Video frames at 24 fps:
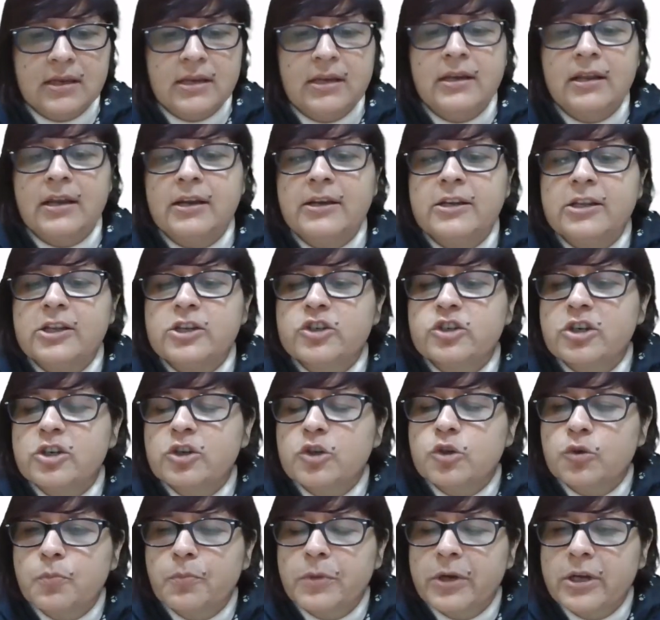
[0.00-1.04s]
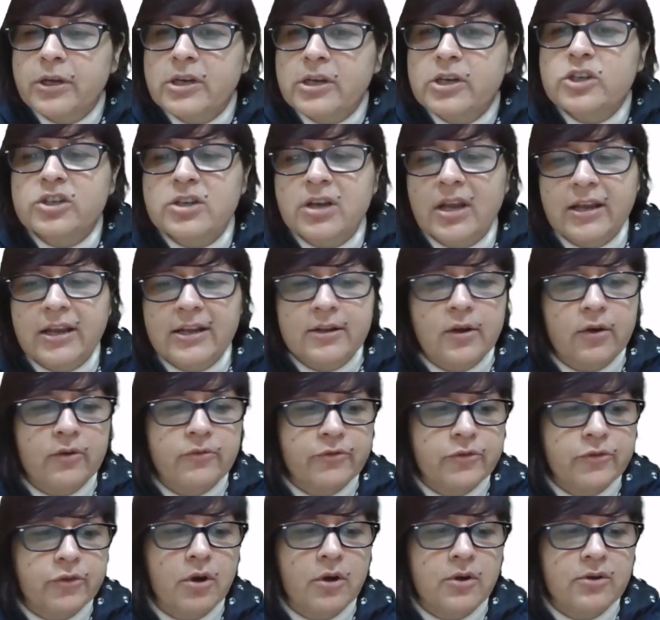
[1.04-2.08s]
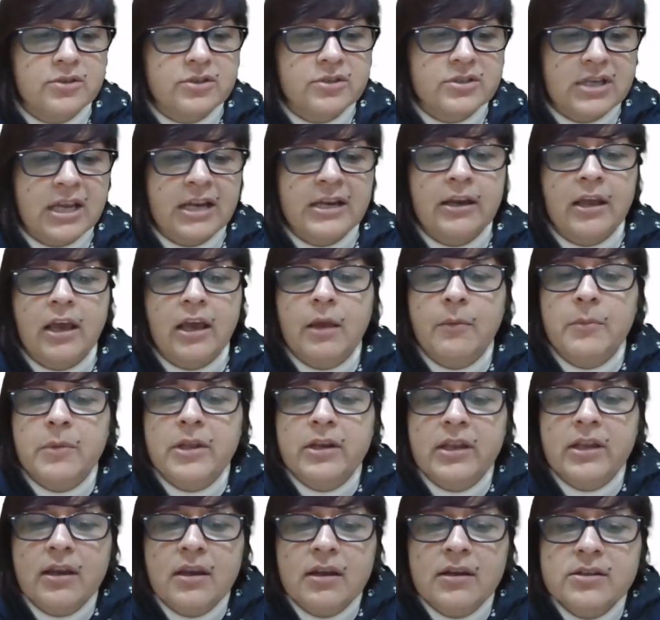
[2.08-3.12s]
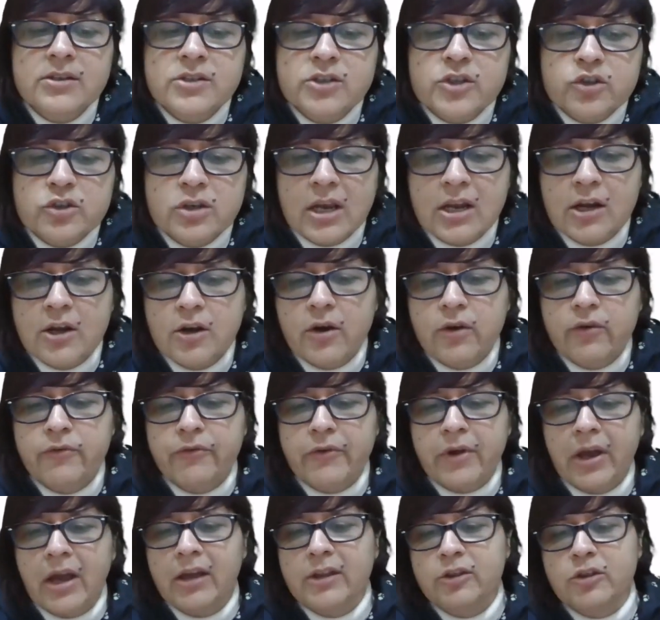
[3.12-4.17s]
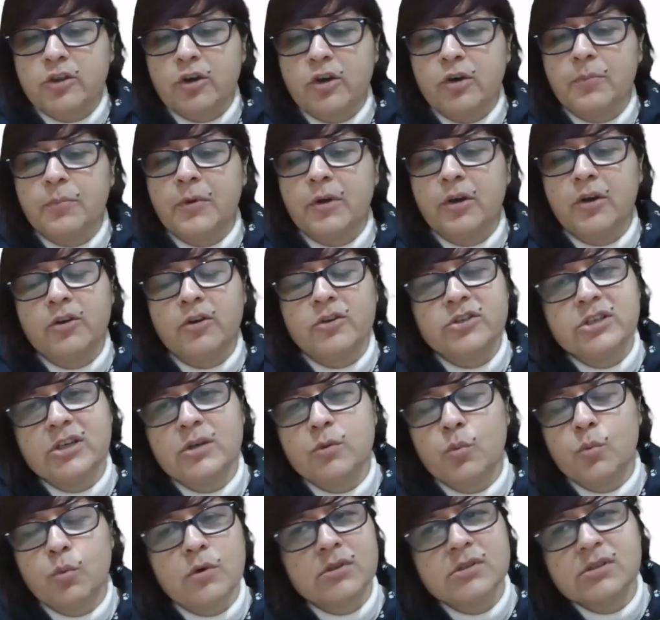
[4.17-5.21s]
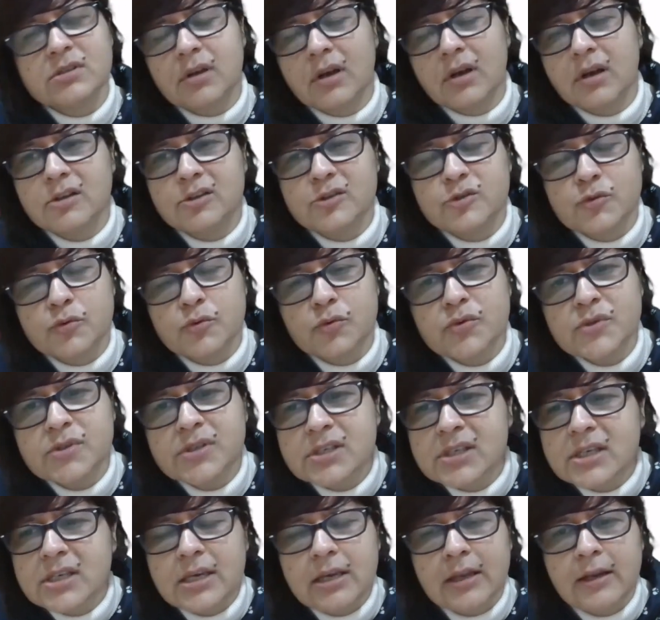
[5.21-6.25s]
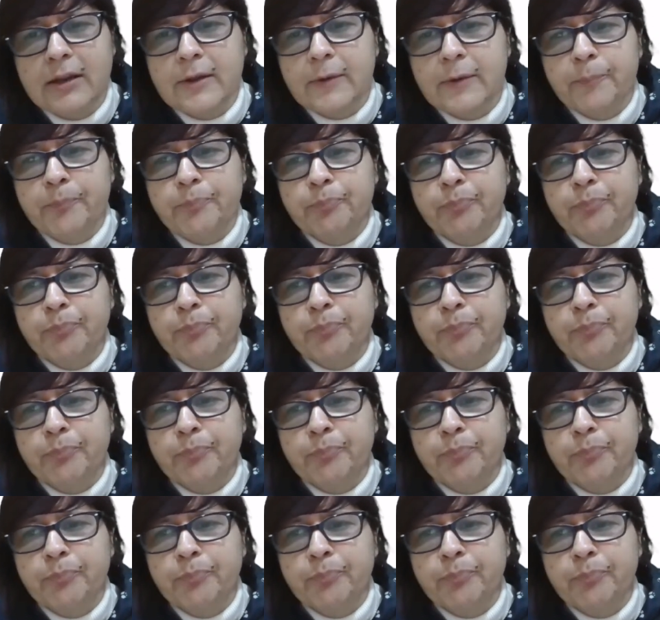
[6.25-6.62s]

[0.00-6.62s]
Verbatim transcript: in addition to British line of thoughts, an American style of anthropology was also seen.